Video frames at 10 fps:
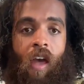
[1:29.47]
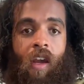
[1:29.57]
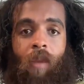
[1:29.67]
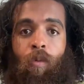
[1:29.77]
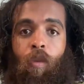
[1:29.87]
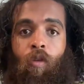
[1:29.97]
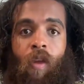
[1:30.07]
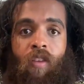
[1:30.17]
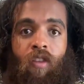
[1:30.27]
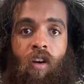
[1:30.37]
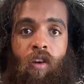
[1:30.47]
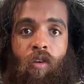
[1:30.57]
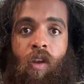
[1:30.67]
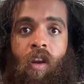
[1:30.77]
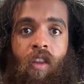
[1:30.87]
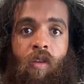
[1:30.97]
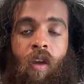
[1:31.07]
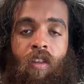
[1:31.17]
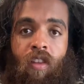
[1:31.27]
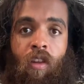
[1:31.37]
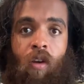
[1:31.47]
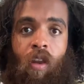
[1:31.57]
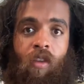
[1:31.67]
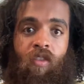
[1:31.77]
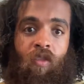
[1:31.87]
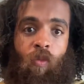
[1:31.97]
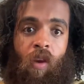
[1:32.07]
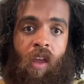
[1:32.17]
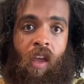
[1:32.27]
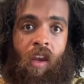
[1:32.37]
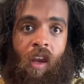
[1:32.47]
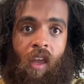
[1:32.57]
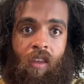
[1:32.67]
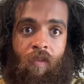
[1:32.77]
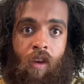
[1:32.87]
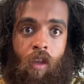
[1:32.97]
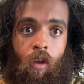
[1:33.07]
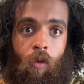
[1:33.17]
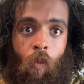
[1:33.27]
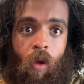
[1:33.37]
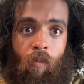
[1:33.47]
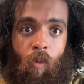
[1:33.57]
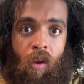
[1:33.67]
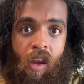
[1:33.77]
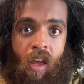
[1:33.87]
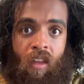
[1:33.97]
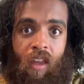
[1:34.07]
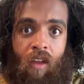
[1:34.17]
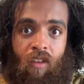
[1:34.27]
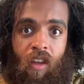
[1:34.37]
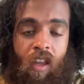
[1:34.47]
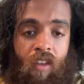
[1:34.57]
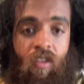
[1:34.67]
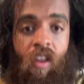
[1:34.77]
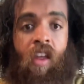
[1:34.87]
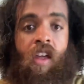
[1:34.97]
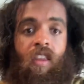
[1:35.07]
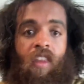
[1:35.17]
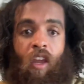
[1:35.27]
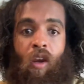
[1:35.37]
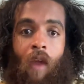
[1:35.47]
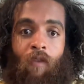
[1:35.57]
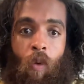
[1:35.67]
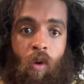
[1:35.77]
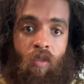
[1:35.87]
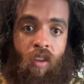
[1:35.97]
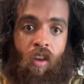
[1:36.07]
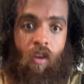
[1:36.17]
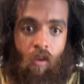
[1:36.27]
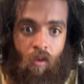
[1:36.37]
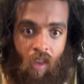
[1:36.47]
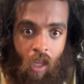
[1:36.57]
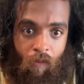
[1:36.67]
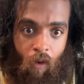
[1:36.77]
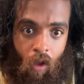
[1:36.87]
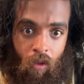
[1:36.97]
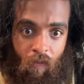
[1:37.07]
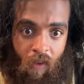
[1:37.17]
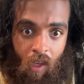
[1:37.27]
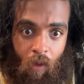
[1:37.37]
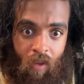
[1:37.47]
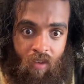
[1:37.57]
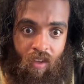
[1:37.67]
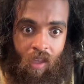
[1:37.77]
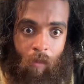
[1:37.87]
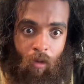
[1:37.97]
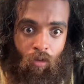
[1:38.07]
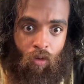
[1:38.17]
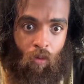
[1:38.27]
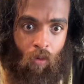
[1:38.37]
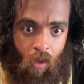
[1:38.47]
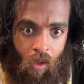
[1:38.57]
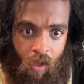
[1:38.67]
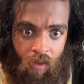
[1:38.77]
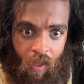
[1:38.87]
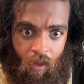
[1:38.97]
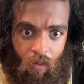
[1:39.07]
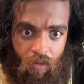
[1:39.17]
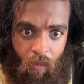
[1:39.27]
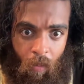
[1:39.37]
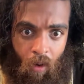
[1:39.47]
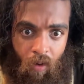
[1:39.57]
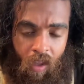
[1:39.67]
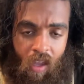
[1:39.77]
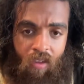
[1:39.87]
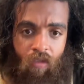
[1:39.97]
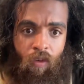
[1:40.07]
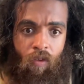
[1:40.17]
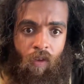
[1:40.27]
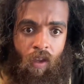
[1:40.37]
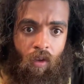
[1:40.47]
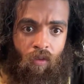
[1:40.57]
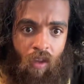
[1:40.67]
I didn't have to pull a race card or anything. You guys literally just went ahead and liked the video. 1.9 thousand likes. Thank you to everyone who's in here. Thank you for all the follows I see coming through. Thank you, Samar Gates, for the follow.